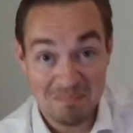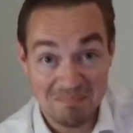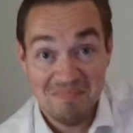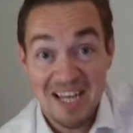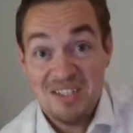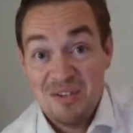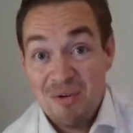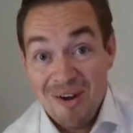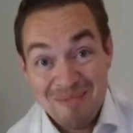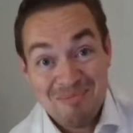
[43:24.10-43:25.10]
it's the
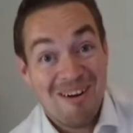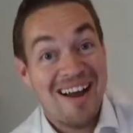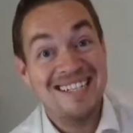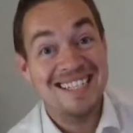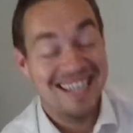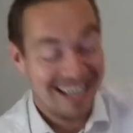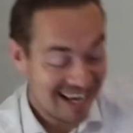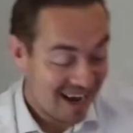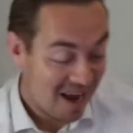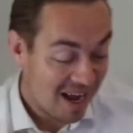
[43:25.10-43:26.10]
right price.
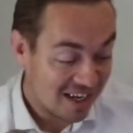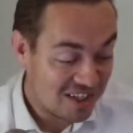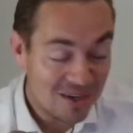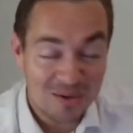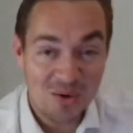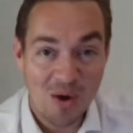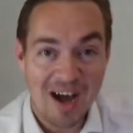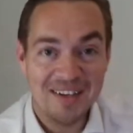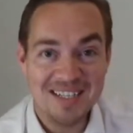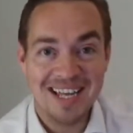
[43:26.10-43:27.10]
She couldn't quite
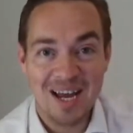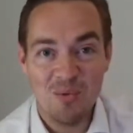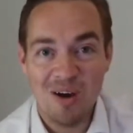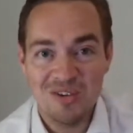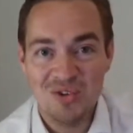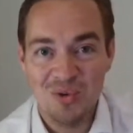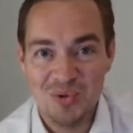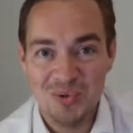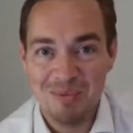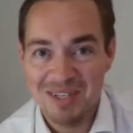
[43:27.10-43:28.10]
understand why I was
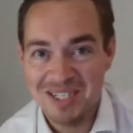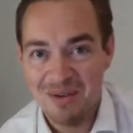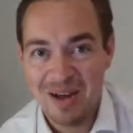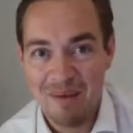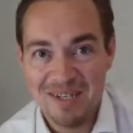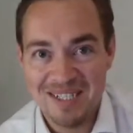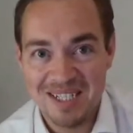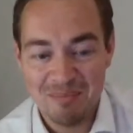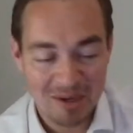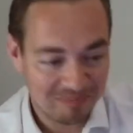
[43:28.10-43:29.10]
talking myself out of business,
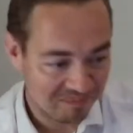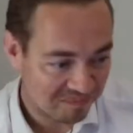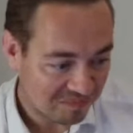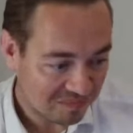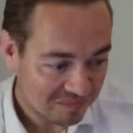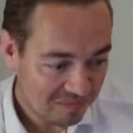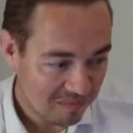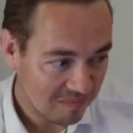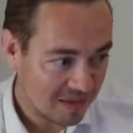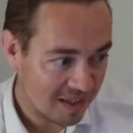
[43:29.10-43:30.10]
but
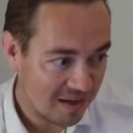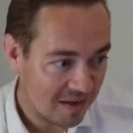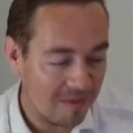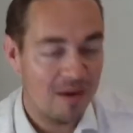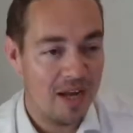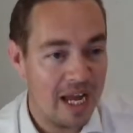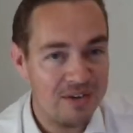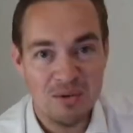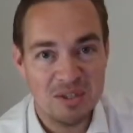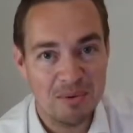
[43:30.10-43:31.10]
if she
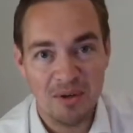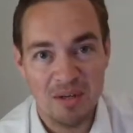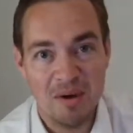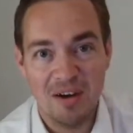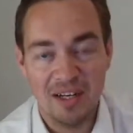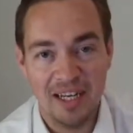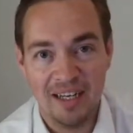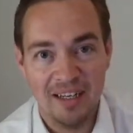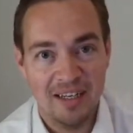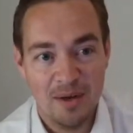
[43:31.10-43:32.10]
was to put it on the market
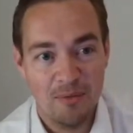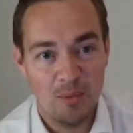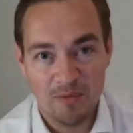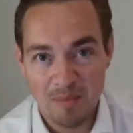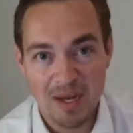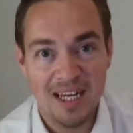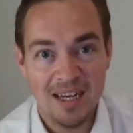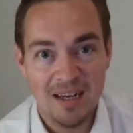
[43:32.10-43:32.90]
with me,